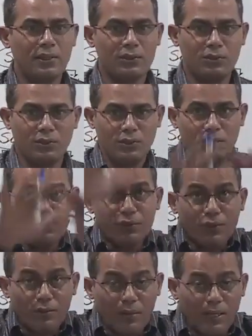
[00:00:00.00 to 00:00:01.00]
So if
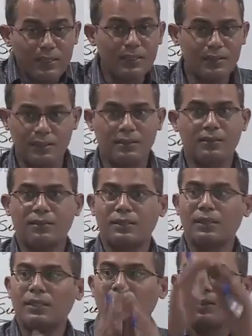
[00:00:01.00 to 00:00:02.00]
you imagine
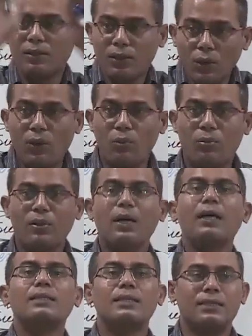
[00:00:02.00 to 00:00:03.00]
the globe
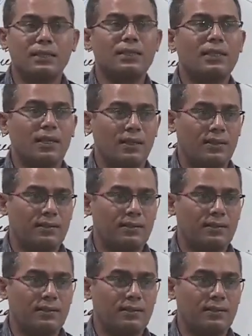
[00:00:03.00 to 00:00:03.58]
as a circle,